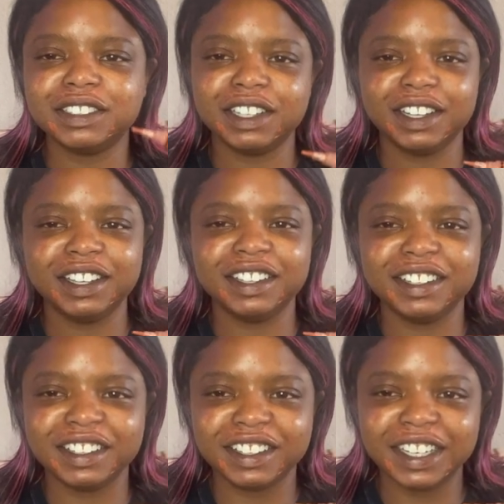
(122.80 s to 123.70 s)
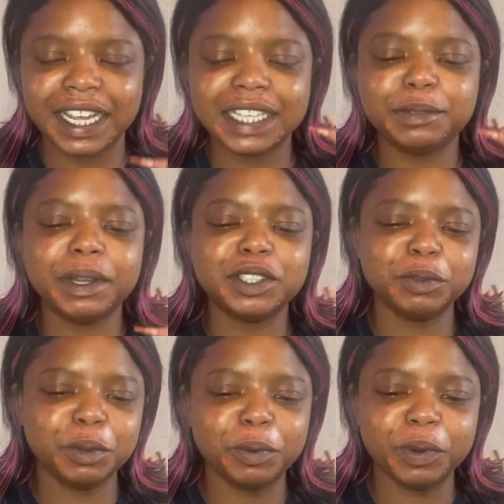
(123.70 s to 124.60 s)
it, especially
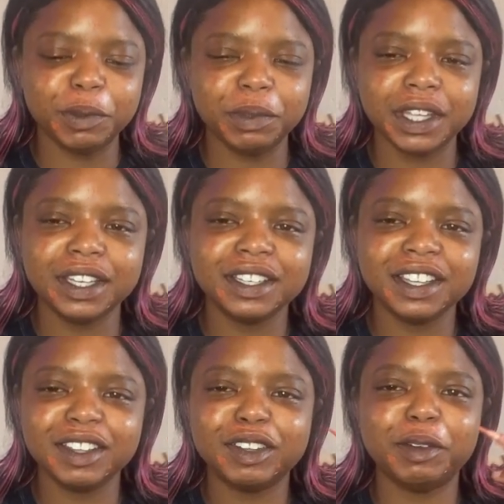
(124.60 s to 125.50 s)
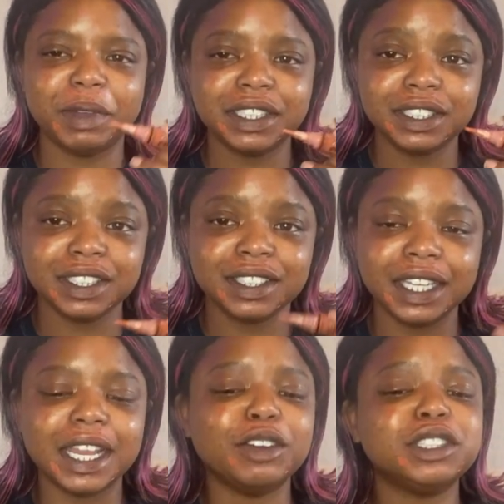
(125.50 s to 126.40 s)
with women, if that makes sense.
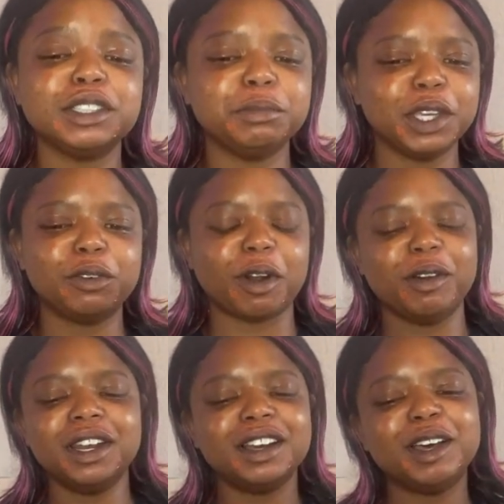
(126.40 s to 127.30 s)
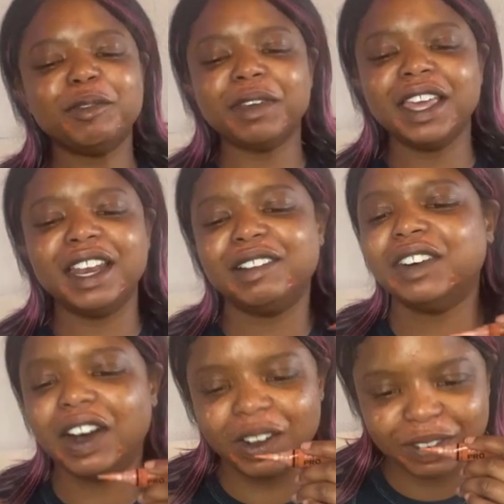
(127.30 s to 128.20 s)
And that was just me growing up and
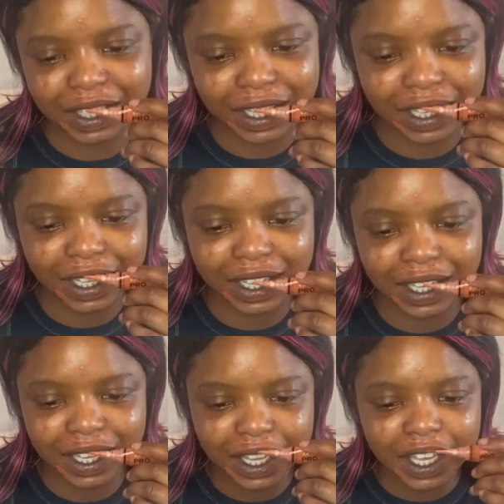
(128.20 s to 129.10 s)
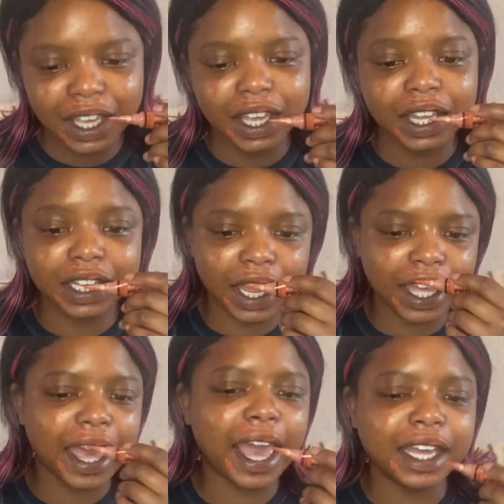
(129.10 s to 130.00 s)
evolving and
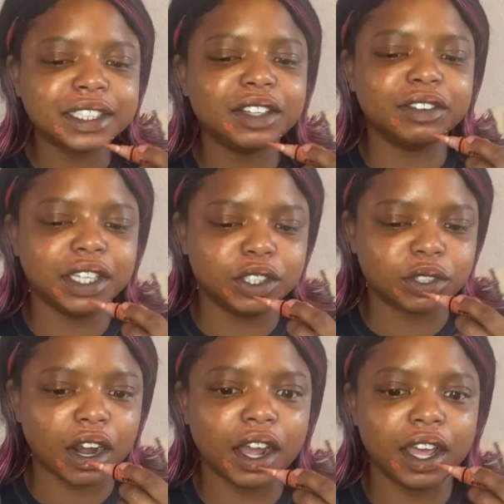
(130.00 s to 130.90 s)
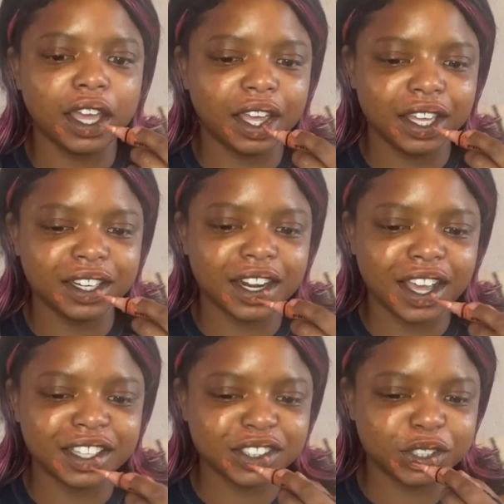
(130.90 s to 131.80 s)
like actively trying
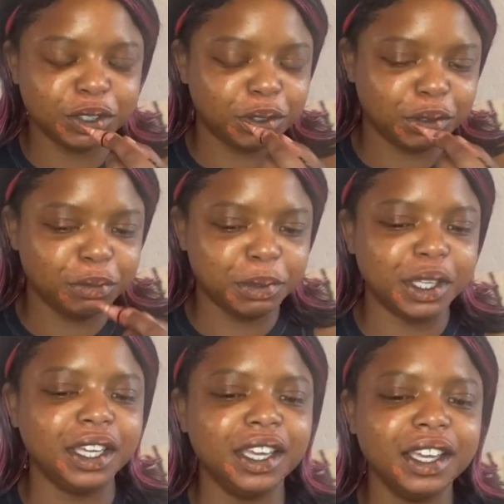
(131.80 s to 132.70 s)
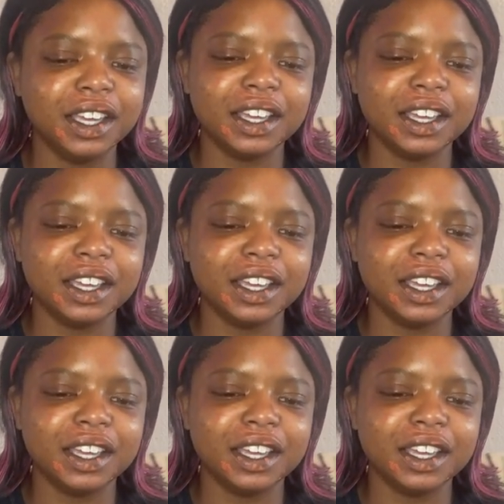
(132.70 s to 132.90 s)
not to